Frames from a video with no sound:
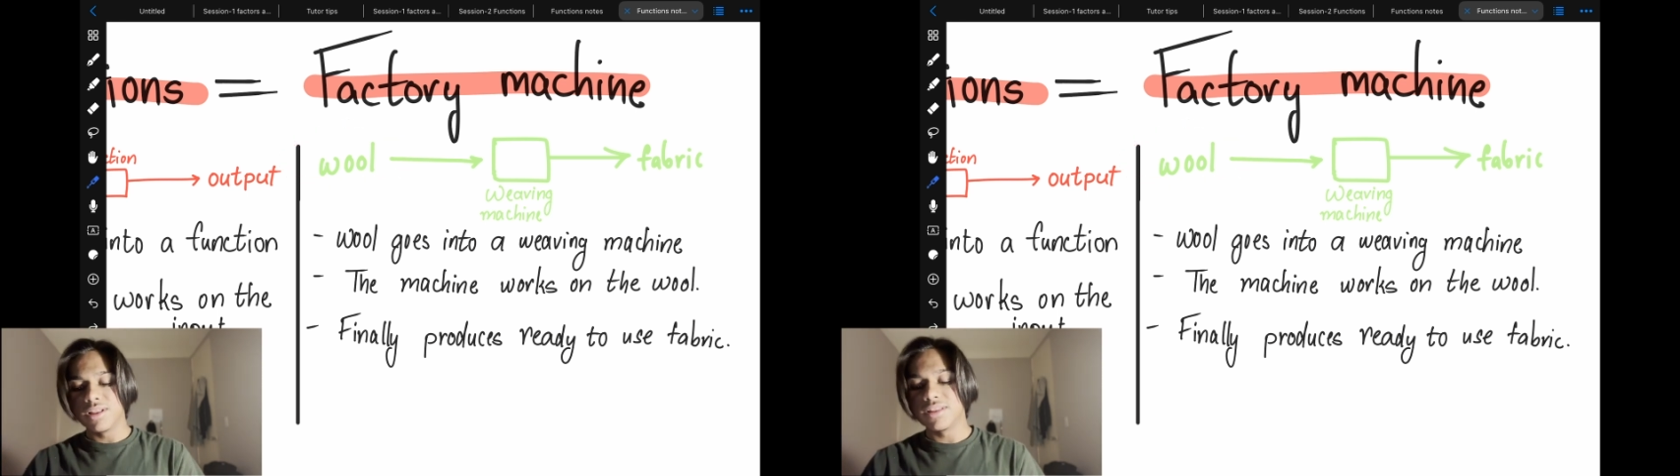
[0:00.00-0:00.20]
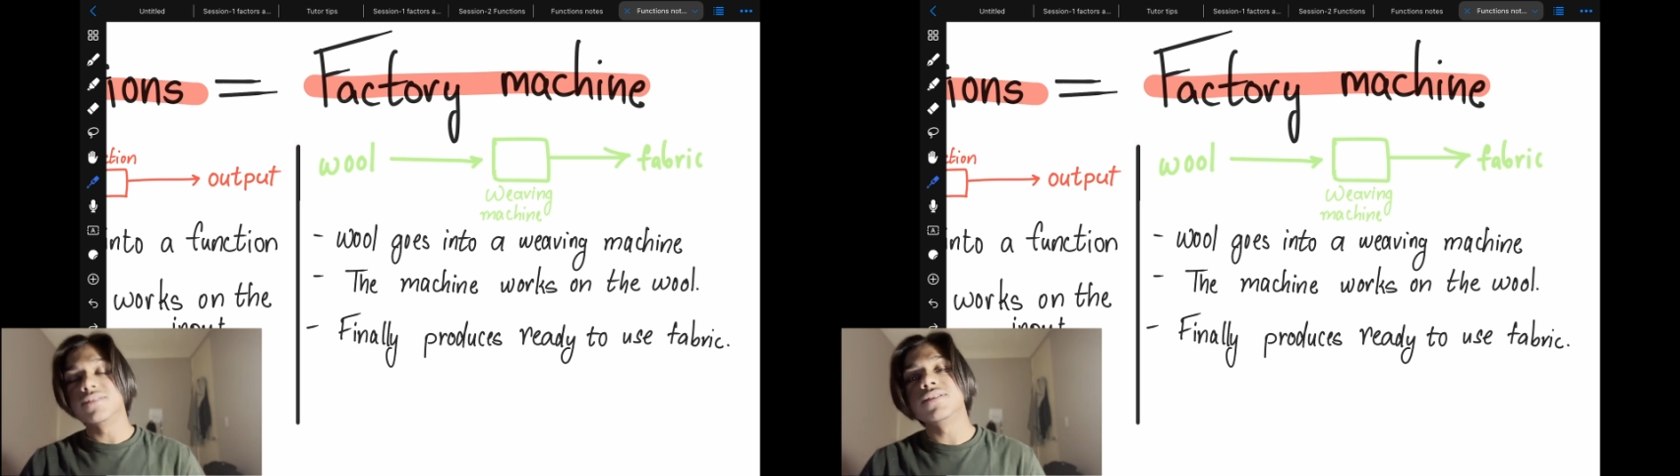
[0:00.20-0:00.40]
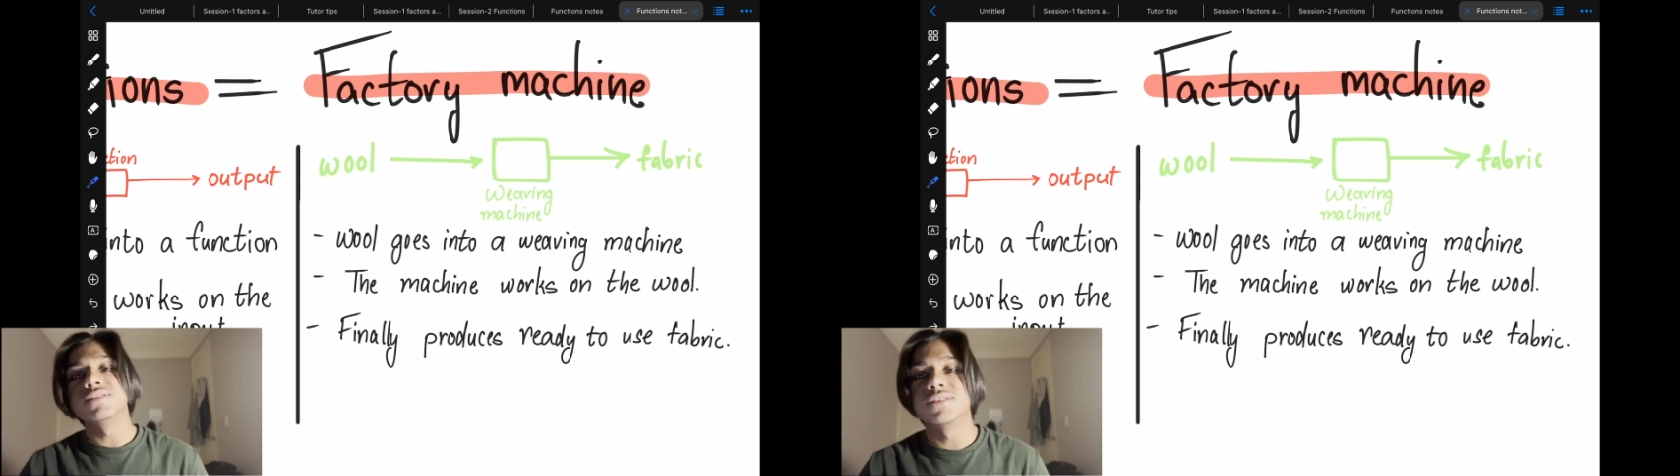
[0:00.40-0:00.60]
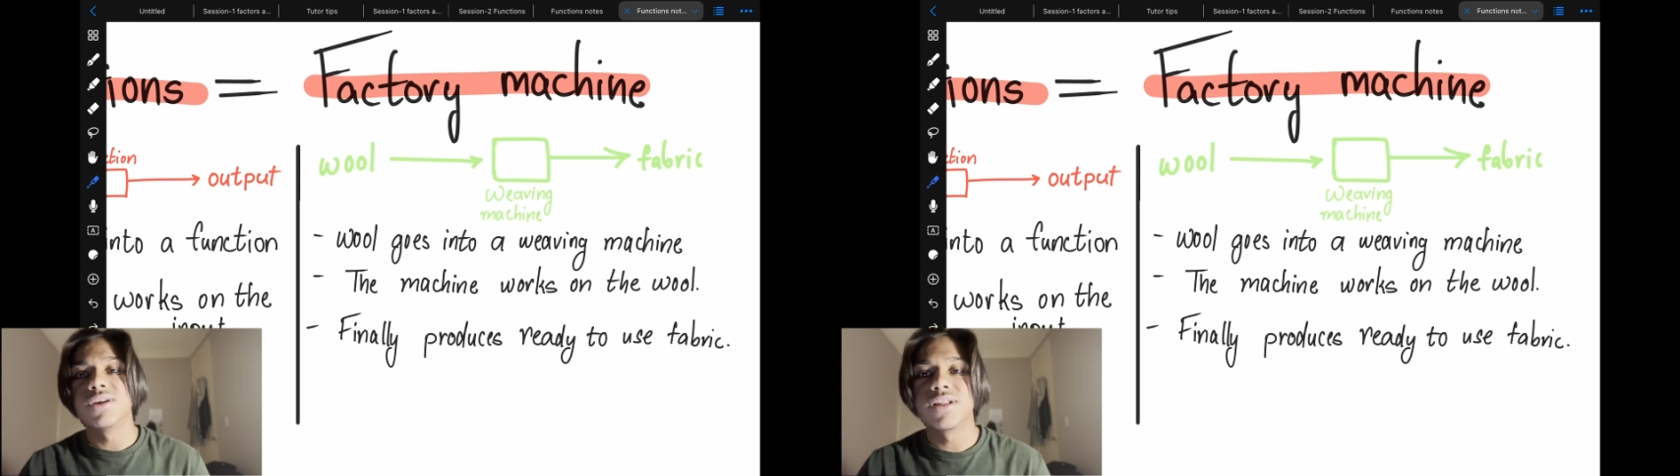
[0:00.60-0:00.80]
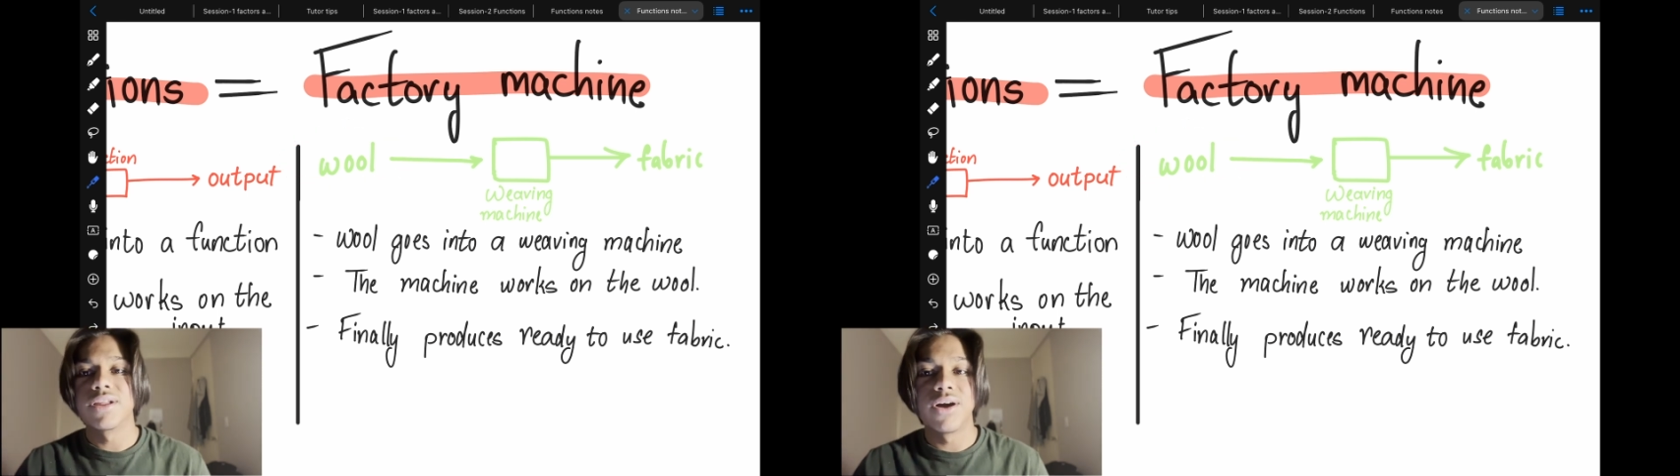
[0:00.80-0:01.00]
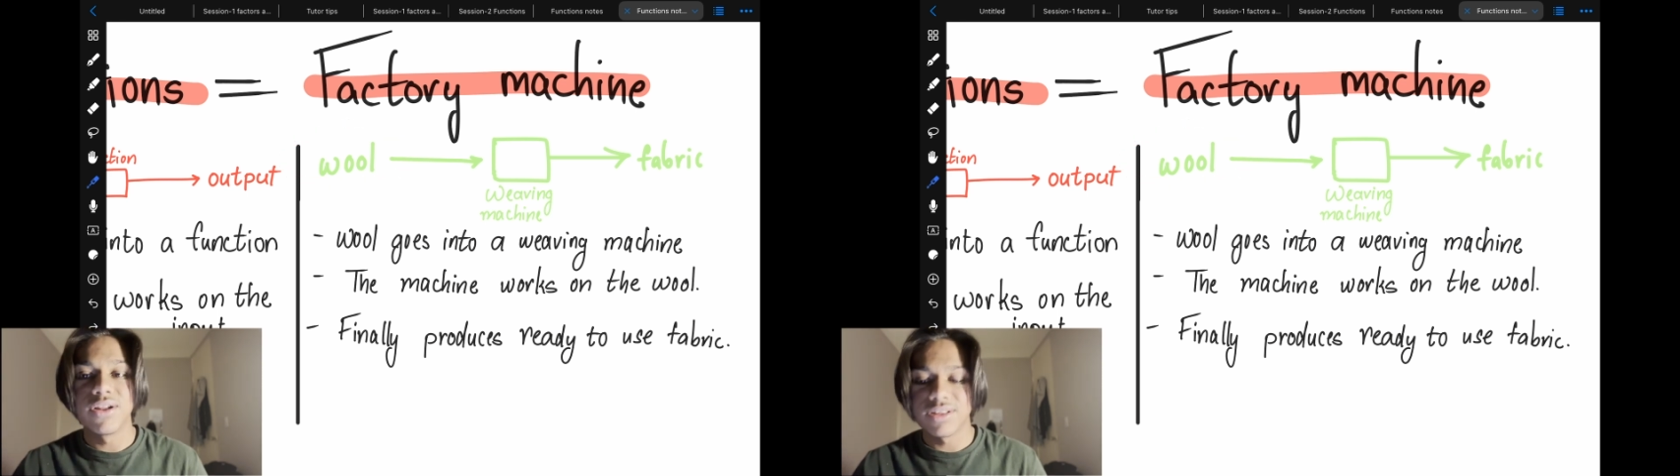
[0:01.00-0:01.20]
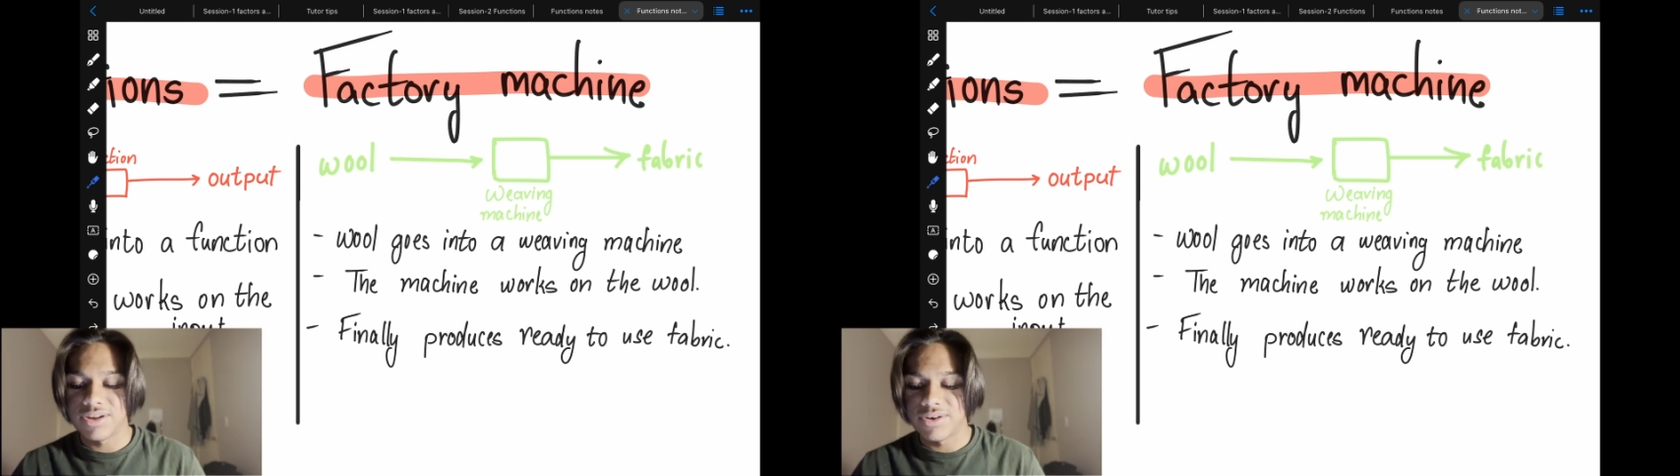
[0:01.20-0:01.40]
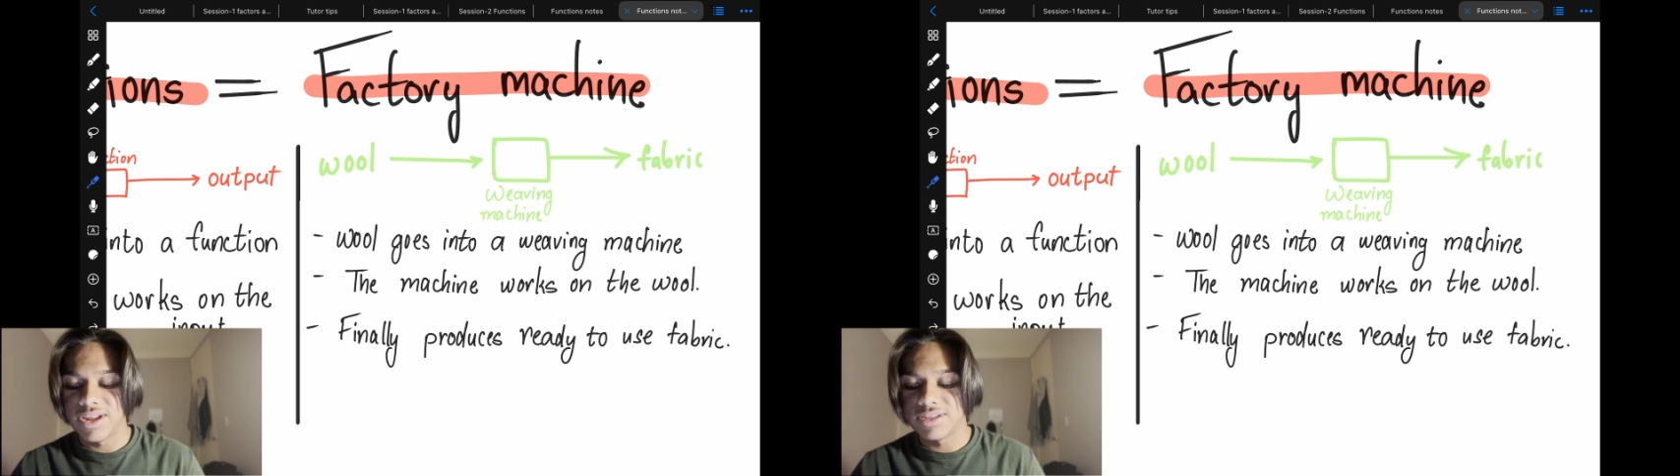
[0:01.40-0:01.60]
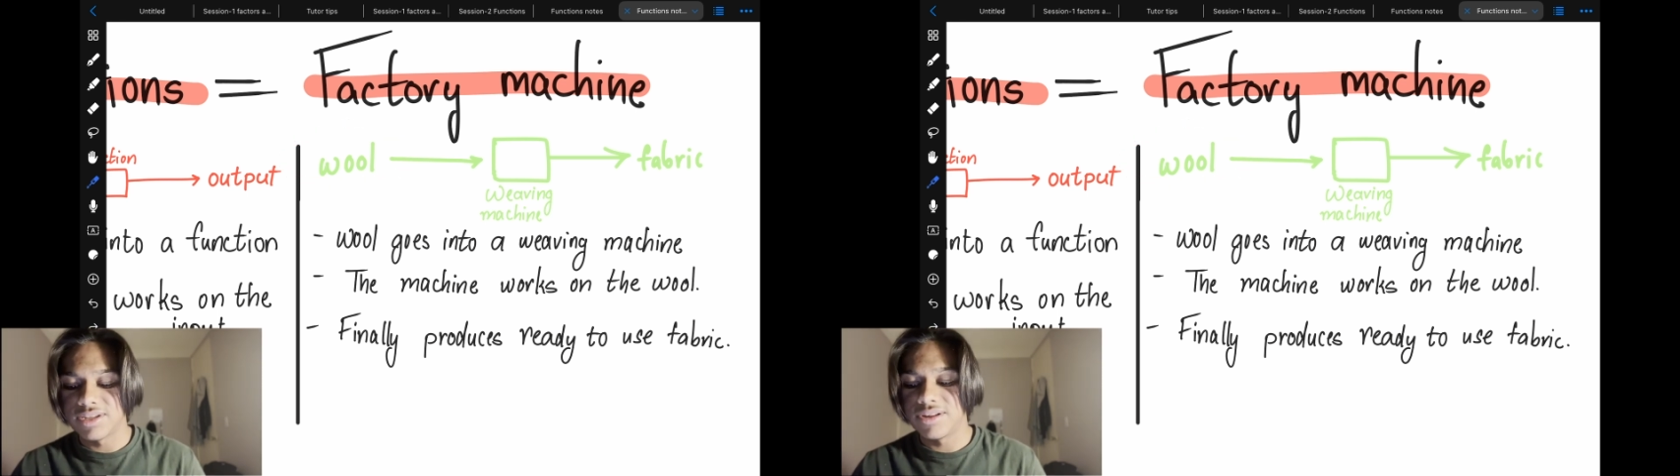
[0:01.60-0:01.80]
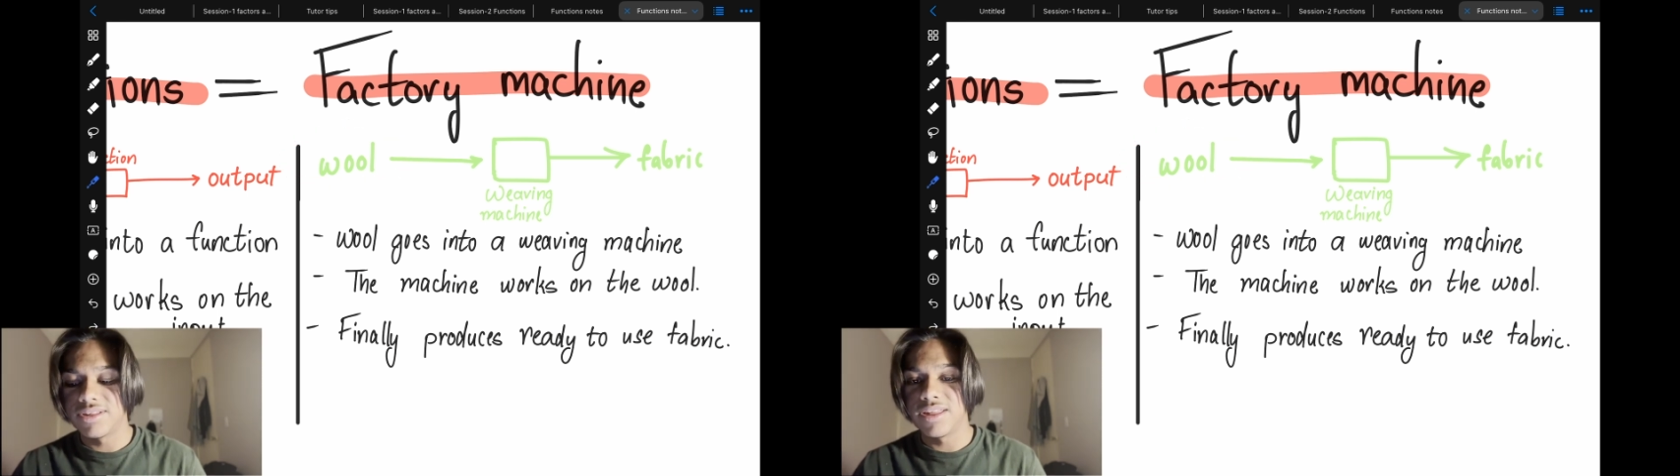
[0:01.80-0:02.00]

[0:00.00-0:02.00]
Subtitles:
this is not all correct and